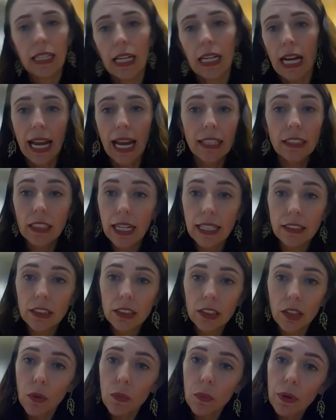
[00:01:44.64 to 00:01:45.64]
and and
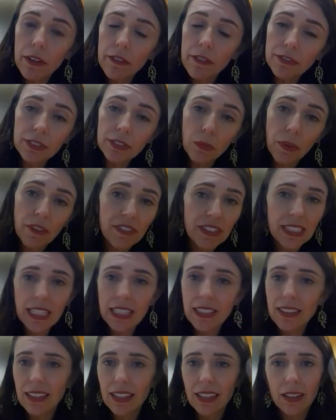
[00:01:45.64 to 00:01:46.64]
so we've we've
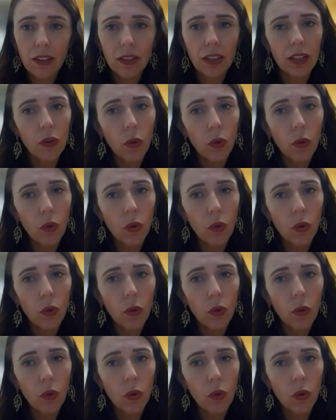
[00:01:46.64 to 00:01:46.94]
said that